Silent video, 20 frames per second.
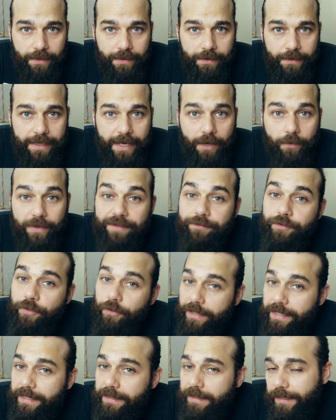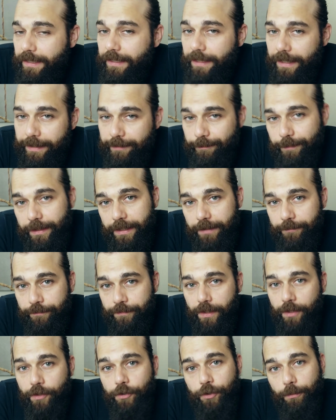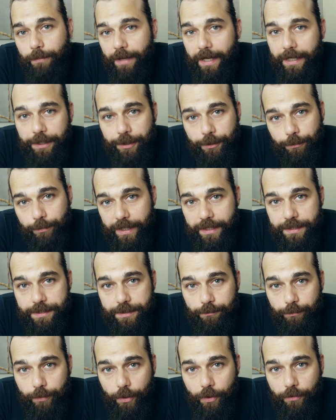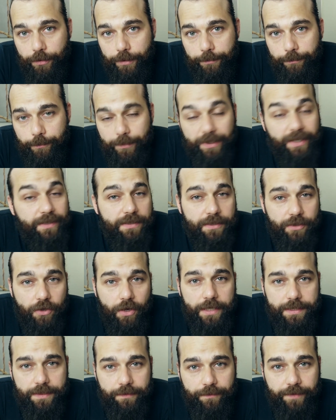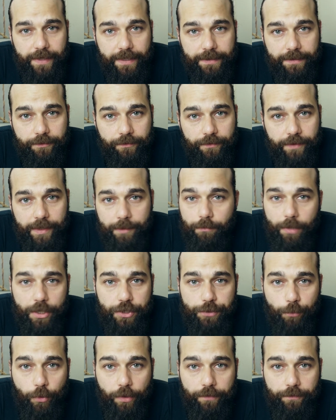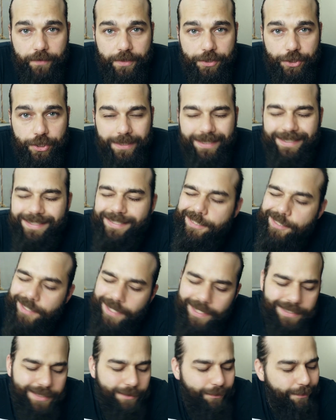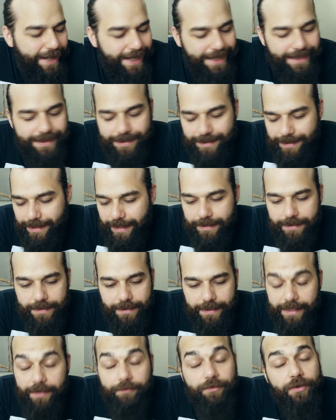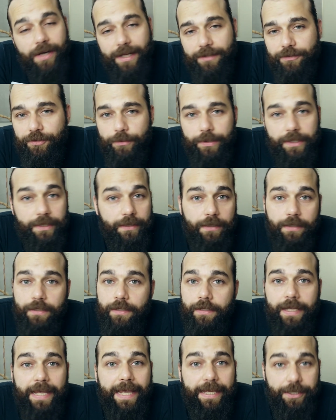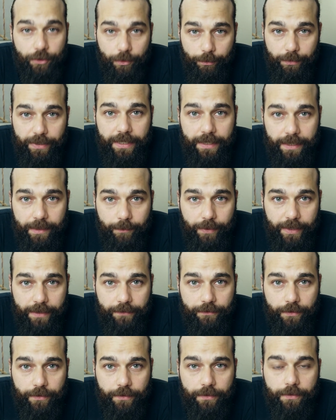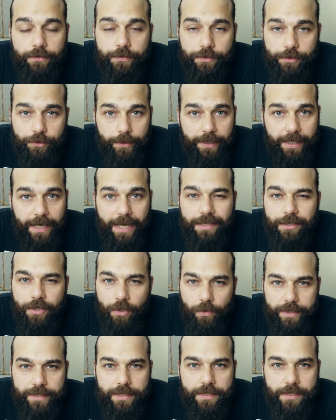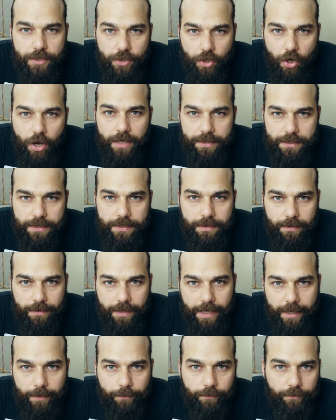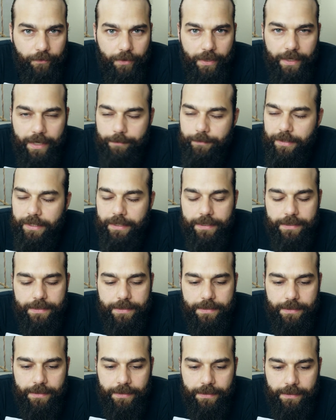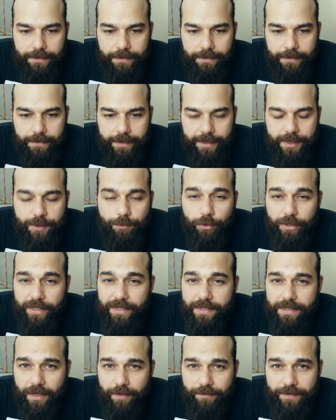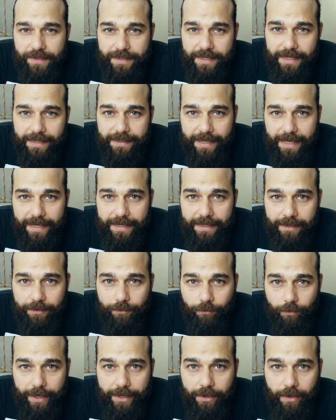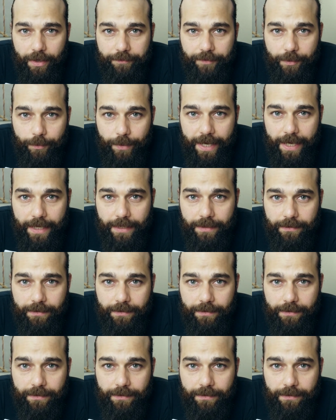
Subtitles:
Now, if you're anything like me, you're buying your paints in bulk because it's cost effective and much more efficient. It just makes sense. And if you're not doing it and you're a beginning painter, do it. I know it costs a lot up front. I mean, it's pretty tough to take that hit right off the bat,